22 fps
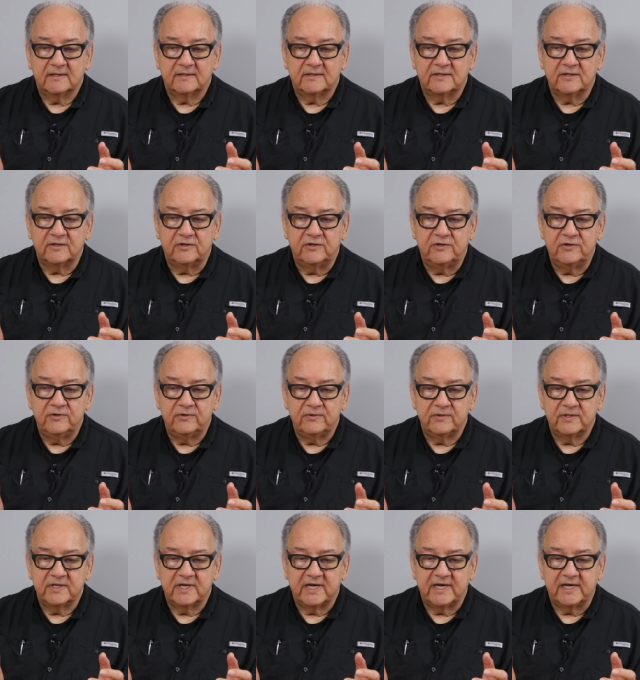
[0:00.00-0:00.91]
To
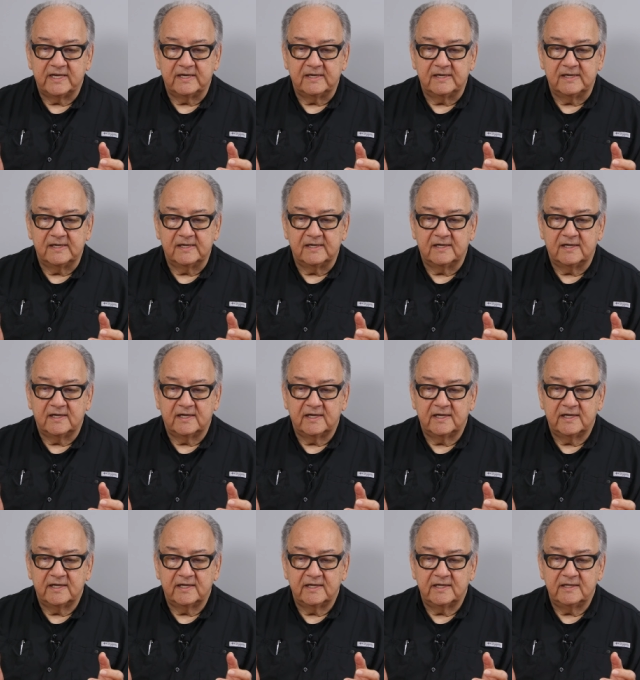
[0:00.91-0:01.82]
do that,
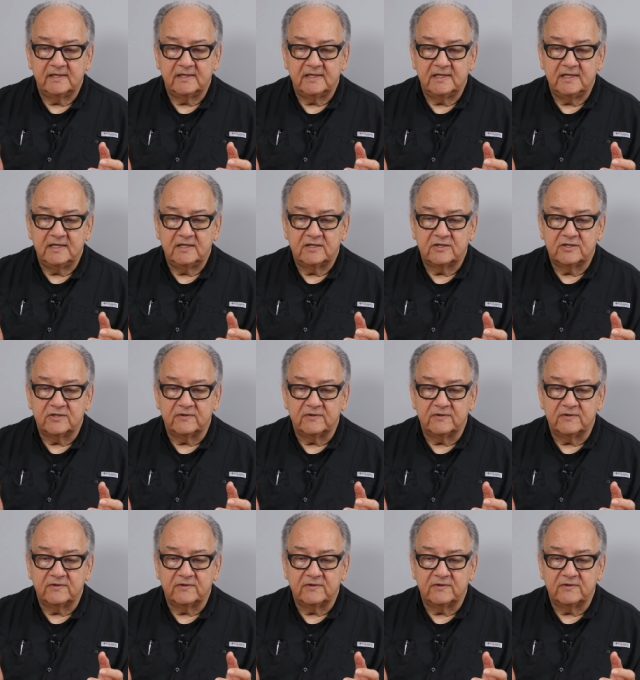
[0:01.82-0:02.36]
I need